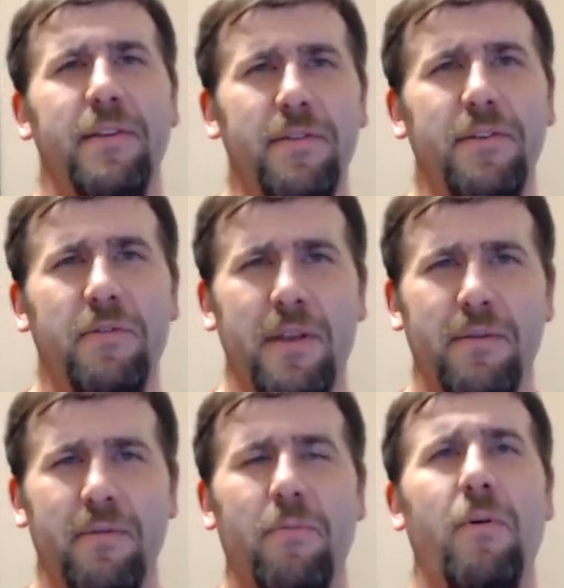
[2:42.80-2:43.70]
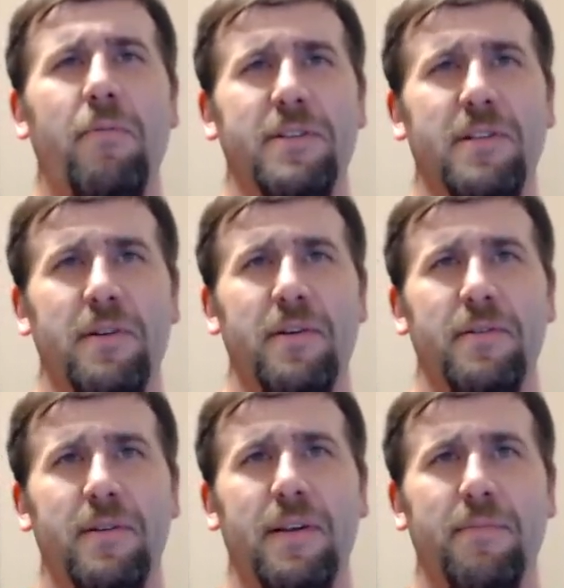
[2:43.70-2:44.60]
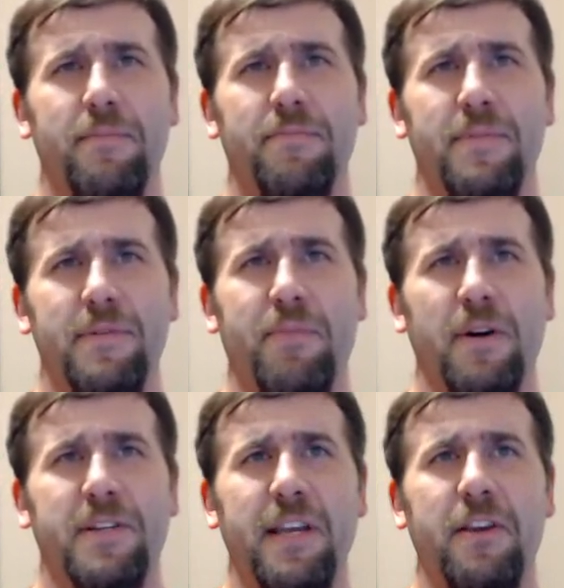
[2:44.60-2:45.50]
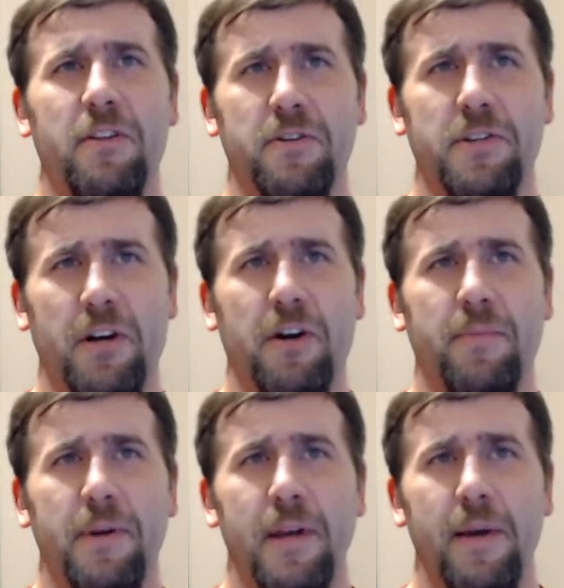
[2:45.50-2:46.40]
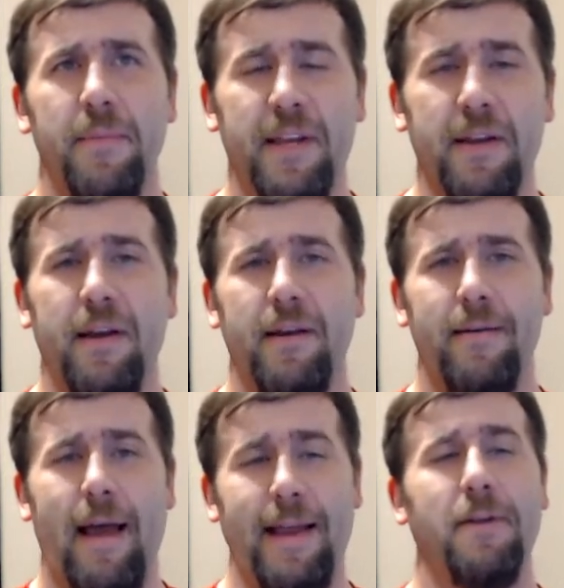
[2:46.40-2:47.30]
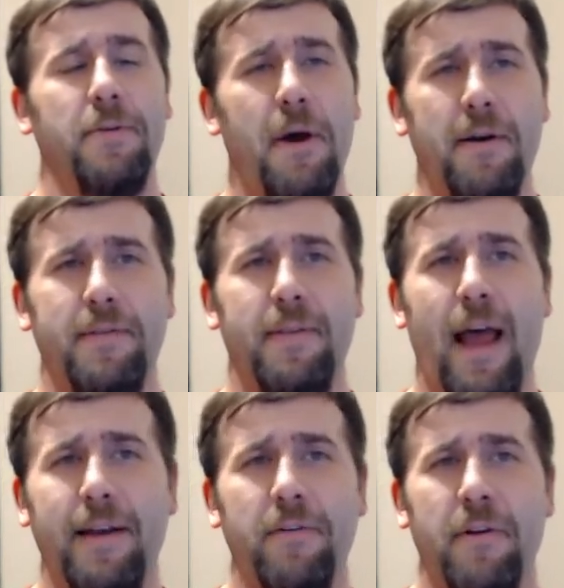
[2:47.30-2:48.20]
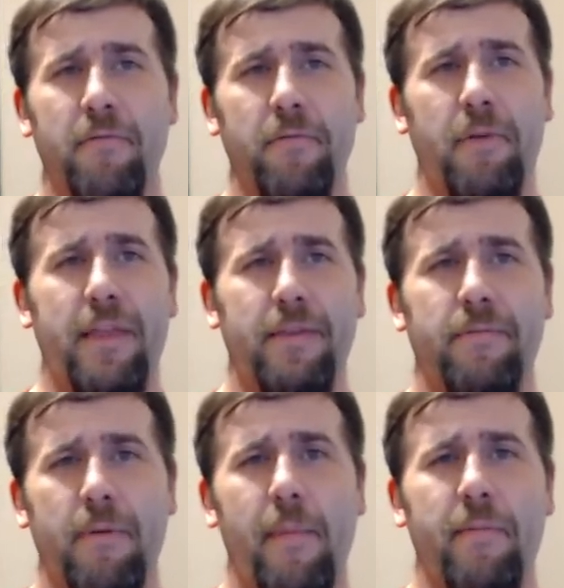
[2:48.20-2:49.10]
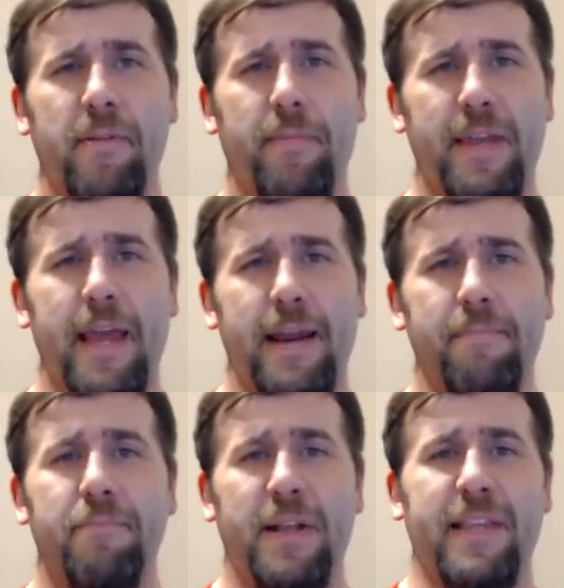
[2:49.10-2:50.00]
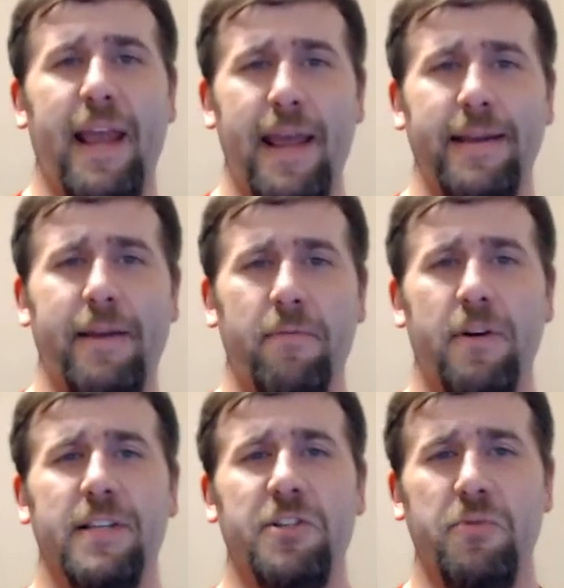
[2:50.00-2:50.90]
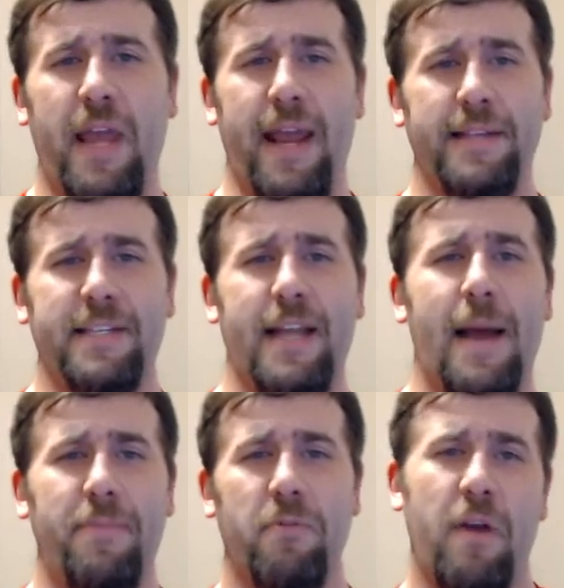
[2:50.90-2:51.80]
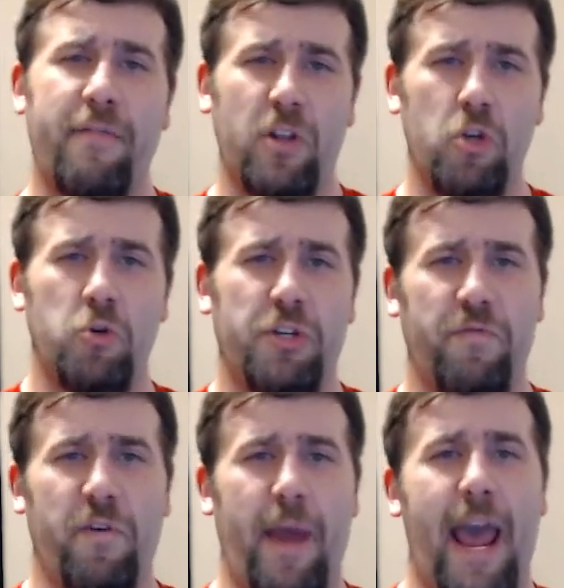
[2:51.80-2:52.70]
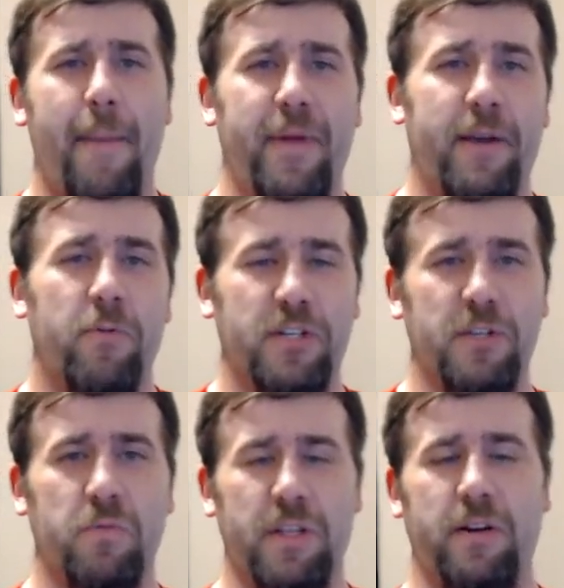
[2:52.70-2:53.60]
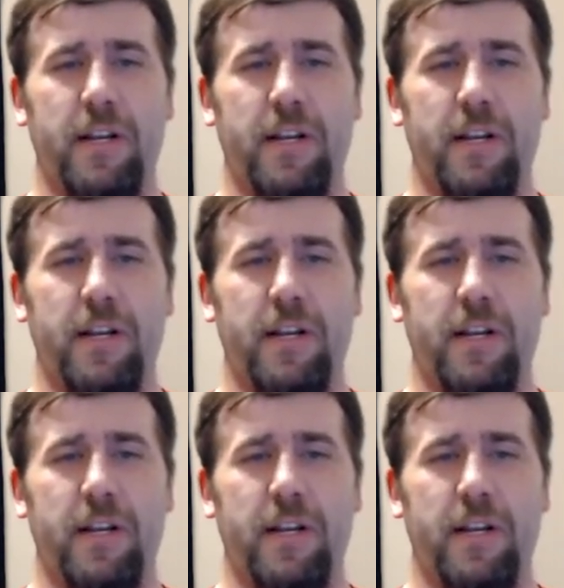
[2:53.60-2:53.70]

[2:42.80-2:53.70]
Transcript: you can, what was the particular term? Because I don't remember the beginning, but the ending was, you can't stop the revolution from happening, which is what they're